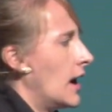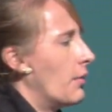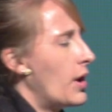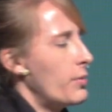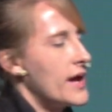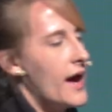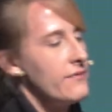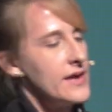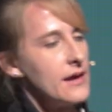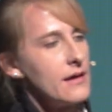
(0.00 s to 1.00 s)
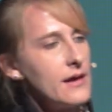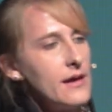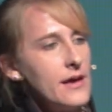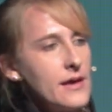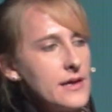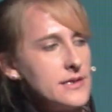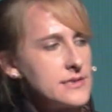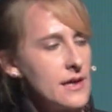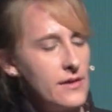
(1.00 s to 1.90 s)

And what we have here is